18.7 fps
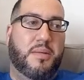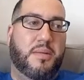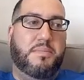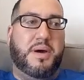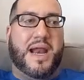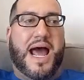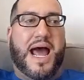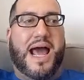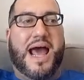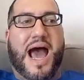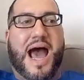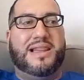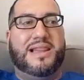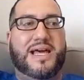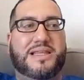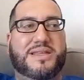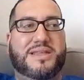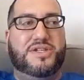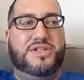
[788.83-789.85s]
but I
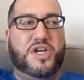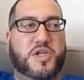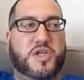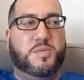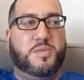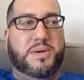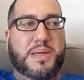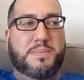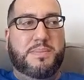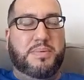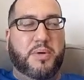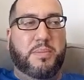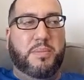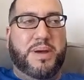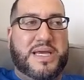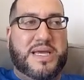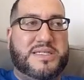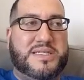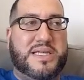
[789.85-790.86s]
like to judge people
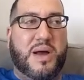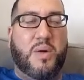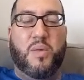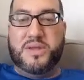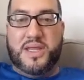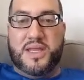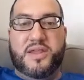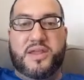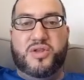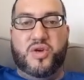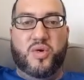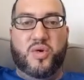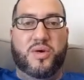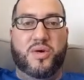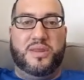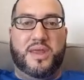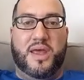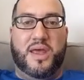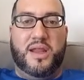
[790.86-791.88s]
based on what they do
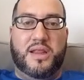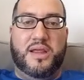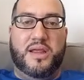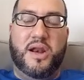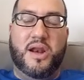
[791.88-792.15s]
with it.